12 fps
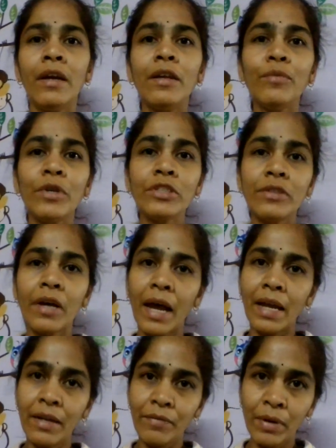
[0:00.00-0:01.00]
in which the
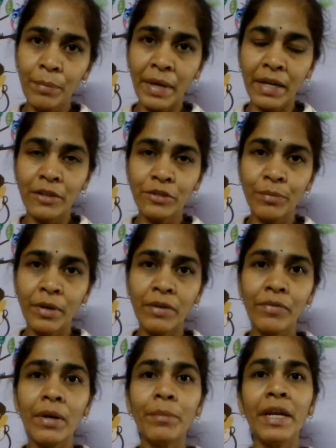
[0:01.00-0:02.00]
high level
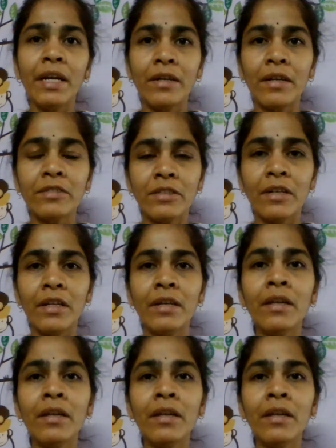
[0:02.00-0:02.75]
management will be interested